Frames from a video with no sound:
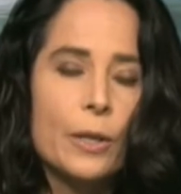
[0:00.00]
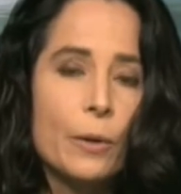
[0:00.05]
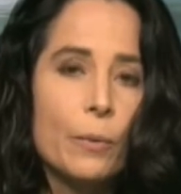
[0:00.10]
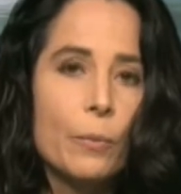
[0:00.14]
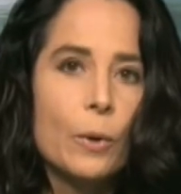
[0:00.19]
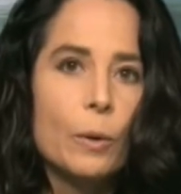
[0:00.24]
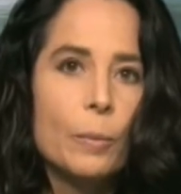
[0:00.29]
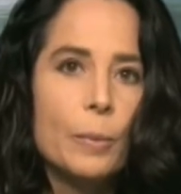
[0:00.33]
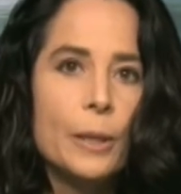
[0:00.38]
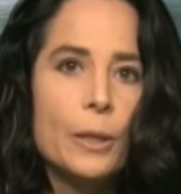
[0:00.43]
There
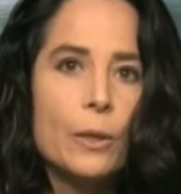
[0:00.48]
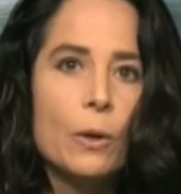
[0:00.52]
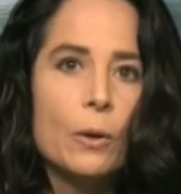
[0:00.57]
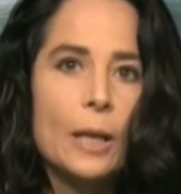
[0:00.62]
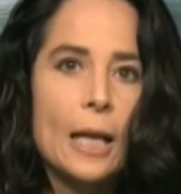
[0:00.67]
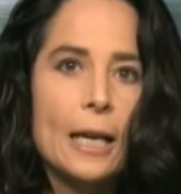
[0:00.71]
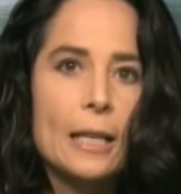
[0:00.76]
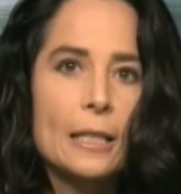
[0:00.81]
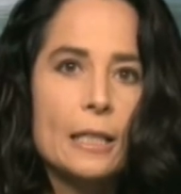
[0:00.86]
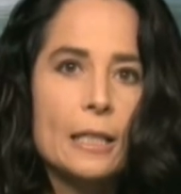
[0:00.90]
will be no
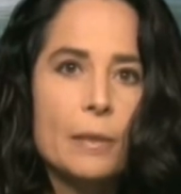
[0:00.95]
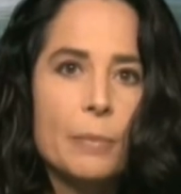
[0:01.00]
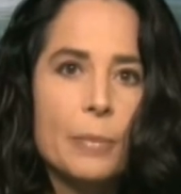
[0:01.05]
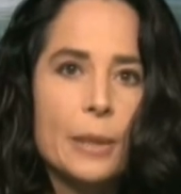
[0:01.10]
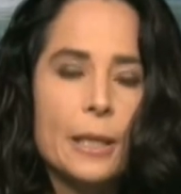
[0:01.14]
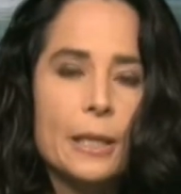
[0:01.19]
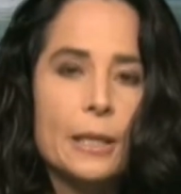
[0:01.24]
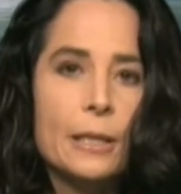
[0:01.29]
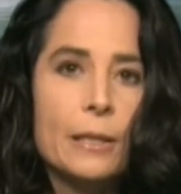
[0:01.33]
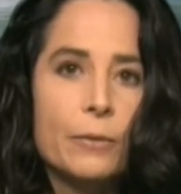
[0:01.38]
lasting
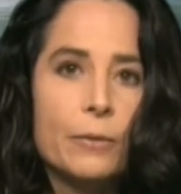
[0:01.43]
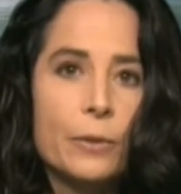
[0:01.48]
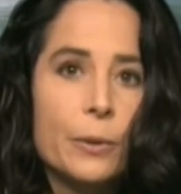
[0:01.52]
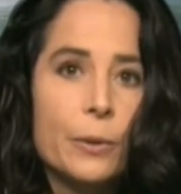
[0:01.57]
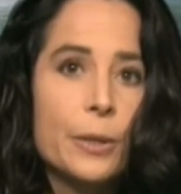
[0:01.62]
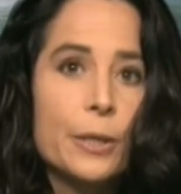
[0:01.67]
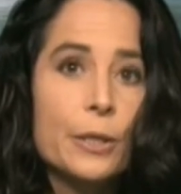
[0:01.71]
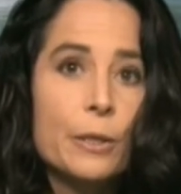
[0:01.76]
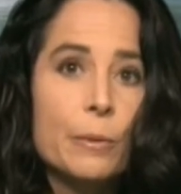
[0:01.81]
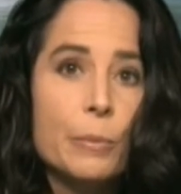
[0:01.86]
peace if
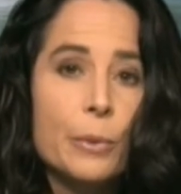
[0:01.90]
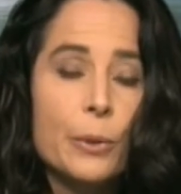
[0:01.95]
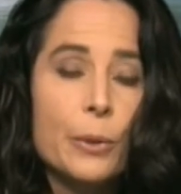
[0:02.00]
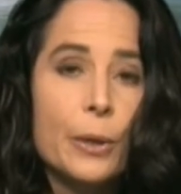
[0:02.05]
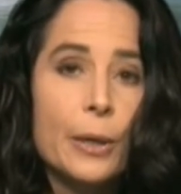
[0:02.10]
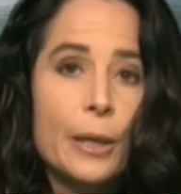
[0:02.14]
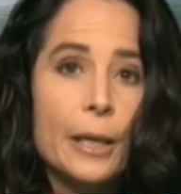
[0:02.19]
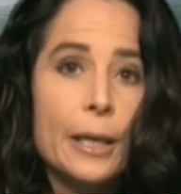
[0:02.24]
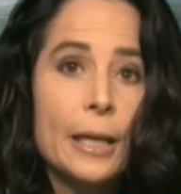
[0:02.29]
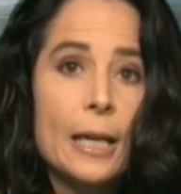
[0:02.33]
there is
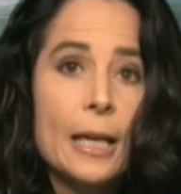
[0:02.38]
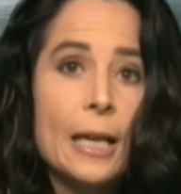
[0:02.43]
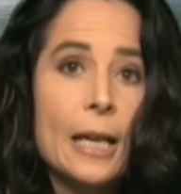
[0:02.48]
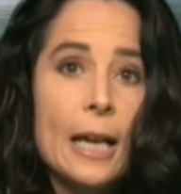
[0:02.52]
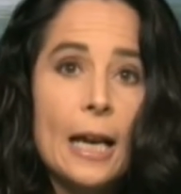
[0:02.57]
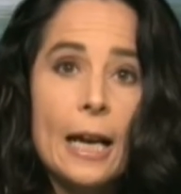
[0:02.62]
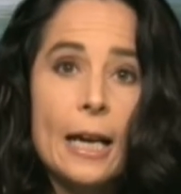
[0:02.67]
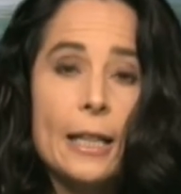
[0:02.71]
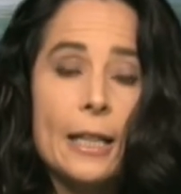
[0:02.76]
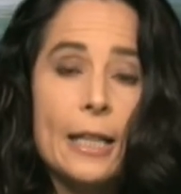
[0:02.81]
immunity,
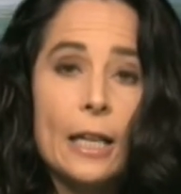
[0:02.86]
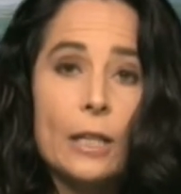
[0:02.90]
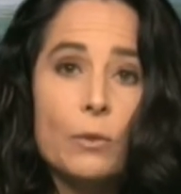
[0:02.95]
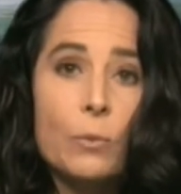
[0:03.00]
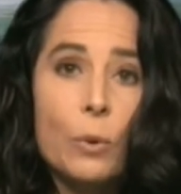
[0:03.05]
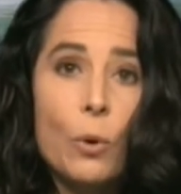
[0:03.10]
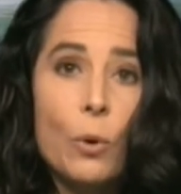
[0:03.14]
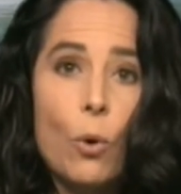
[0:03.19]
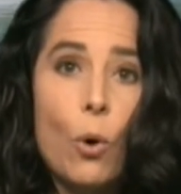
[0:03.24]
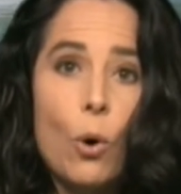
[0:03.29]
and
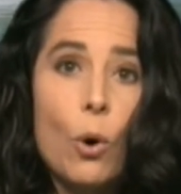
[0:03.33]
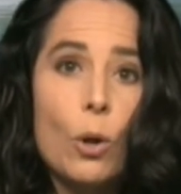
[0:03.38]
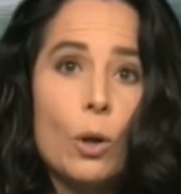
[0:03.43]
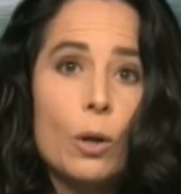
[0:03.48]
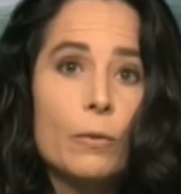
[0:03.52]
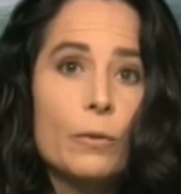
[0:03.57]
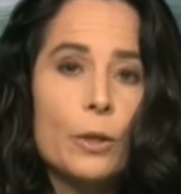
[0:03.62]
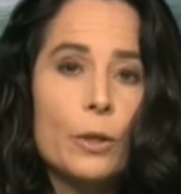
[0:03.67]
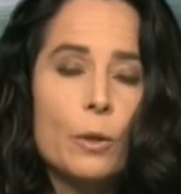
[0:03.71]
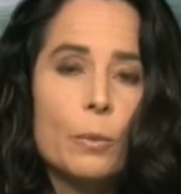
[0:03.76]
that's what
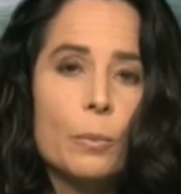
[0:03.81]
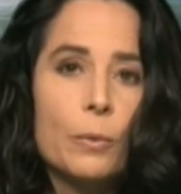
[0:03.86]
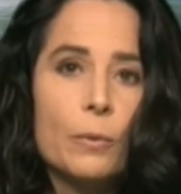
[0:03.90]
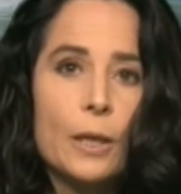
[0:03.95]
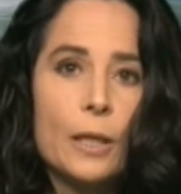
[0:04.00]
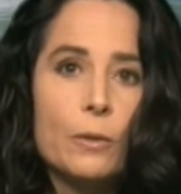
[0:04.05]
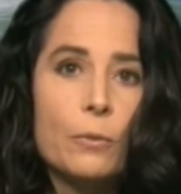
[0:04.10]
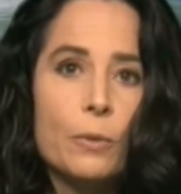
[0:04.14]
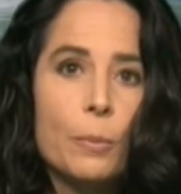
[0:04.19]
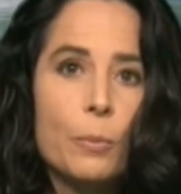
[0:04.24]
all of the human
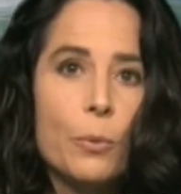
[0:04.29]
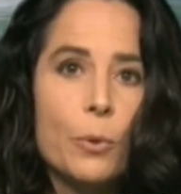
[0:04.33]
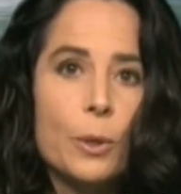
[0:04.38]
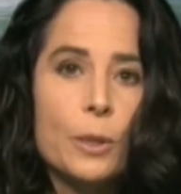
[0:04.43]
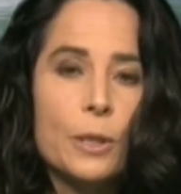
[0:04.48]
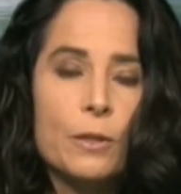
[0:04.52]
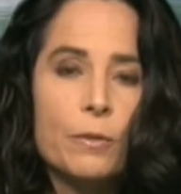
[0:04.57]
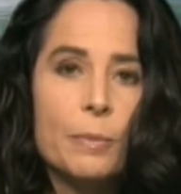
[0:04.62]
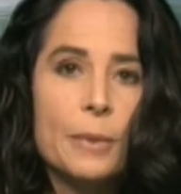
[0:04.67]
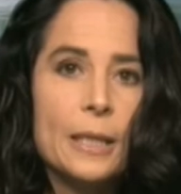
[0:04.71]
rights
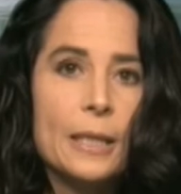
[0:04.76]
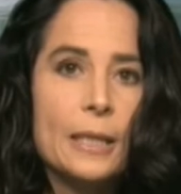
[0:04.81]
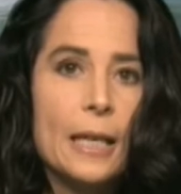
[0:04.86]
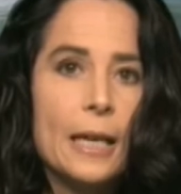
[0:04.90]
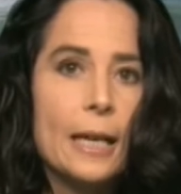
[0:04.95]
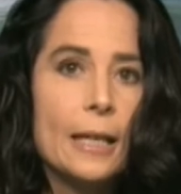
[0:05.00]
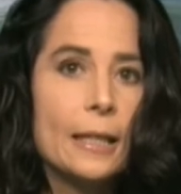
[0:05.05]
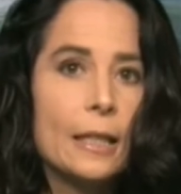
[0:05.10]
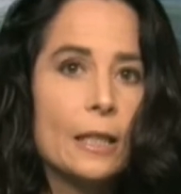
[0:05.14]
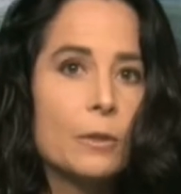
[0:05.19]
reports have been
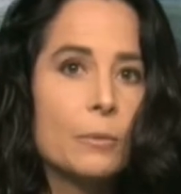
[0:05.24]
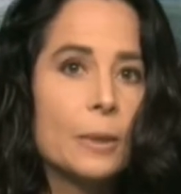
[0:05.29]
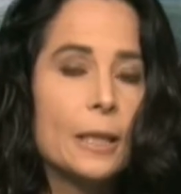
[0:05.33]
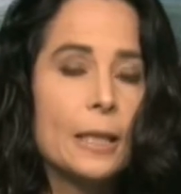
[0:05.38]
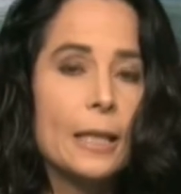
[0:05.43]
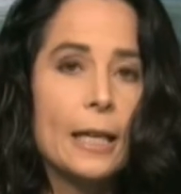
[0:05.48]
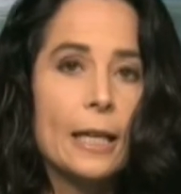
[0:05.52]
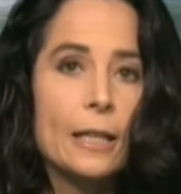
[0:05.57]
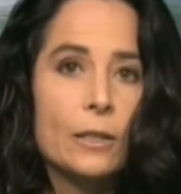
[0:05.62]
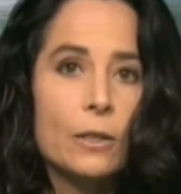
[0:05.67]
saying. That's
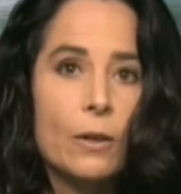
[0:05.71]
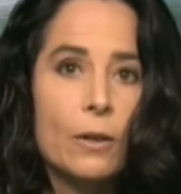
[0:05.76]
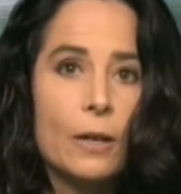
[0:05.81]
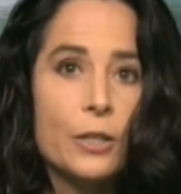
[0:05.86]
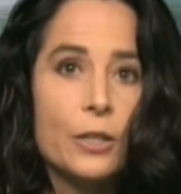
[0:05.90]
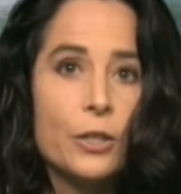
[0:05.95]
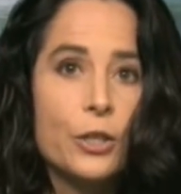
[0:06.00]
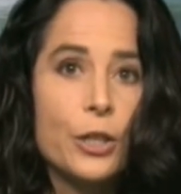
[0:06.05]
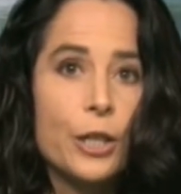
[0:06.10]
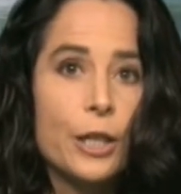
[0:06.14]
what the
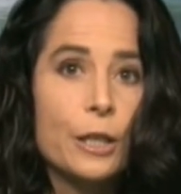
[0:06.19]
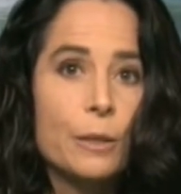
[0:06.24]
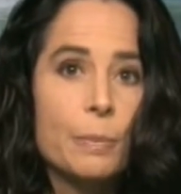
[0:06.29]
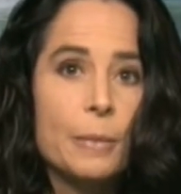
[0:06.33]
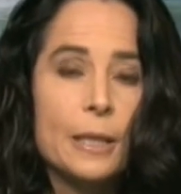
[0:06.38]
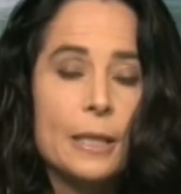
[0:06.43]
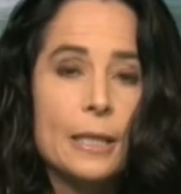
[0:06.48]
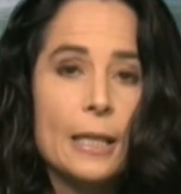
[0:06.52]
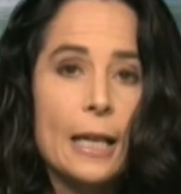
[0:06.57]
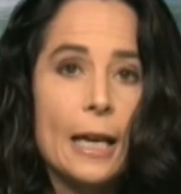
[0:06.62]
SRSG has
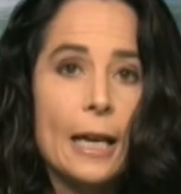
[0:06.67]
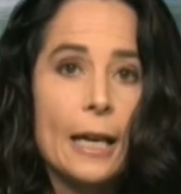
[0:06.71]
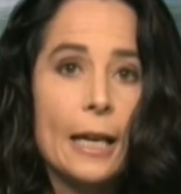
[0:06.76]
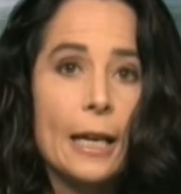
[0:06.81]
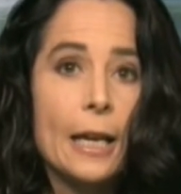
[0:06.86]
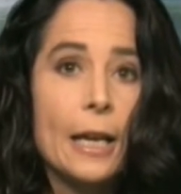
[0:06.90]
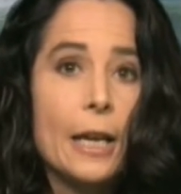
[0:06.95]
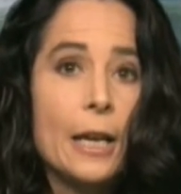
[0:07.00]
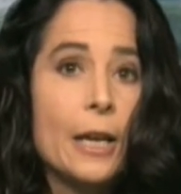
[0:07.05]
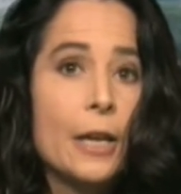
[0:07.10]
been
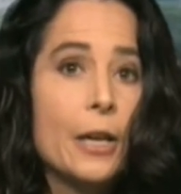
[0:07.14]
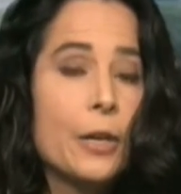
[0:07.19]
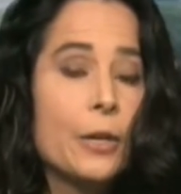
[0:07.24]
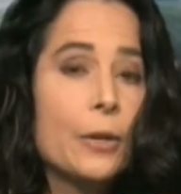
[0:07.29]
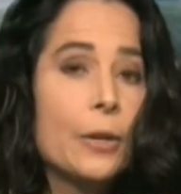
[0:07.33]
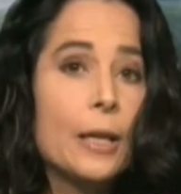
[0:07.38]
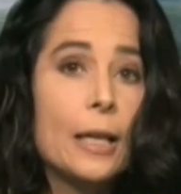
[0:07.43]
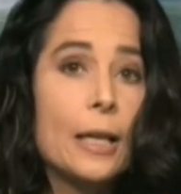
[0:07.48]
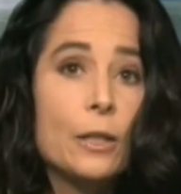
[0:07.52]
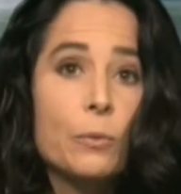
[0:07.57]
saying,
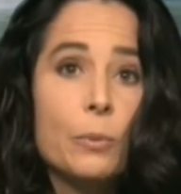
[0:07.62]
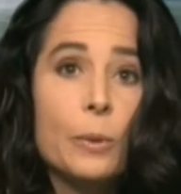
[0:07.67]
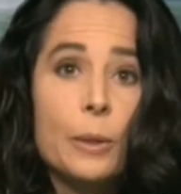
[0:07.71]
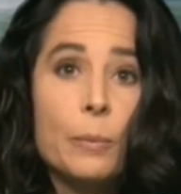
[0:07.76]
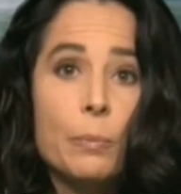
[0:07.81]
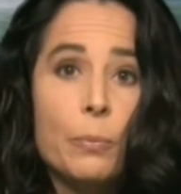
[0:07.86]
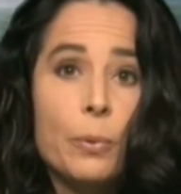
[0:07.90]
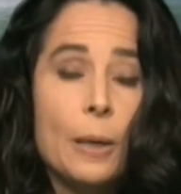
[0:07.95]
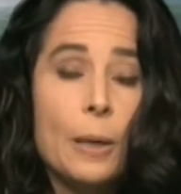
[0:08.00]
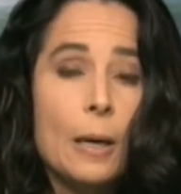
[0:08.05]
and that's
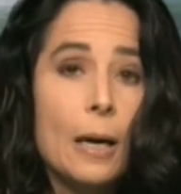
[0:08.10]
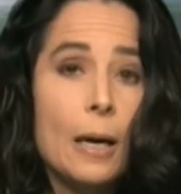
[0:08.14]
what